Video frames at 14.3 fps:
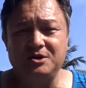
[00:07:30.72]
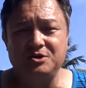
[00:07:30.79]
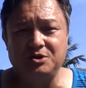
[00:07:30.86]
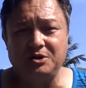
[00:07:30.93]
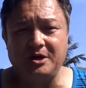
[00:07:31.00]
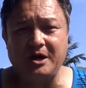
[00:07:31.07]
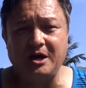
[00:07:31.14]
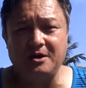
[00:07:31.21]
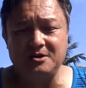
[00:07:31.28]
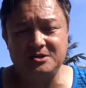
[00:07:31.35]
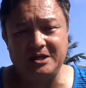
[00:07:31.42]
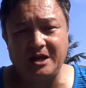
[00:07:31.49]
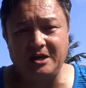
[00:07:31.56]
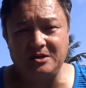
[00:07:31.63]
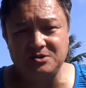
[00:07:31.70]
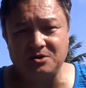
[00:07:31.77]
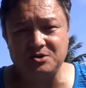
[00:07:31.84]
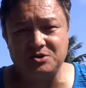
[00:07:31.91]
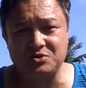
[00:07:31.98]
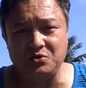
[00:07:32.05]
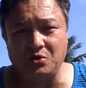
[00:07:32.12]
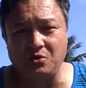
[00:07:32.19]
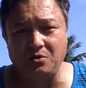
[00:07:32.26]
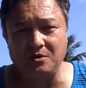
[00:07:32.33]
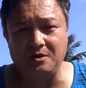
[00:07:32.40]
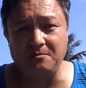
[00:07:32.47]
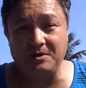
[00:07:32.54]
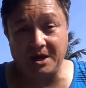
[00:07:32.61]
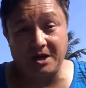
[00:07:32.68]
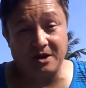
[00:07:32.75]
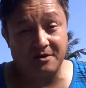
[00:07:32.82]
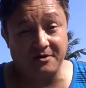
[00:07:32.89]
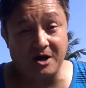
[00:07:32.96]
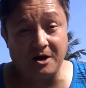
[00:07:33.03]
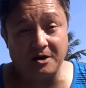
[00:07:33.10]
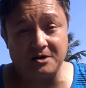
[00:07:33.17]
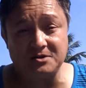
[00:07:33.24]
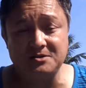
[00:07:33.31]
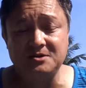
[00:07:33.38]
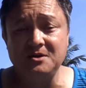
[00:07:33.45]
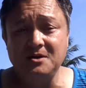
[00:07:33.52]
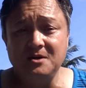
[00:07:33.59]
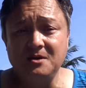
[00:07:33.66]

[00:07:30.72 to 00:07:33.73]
July, because Daddy starts school in the beginning of August.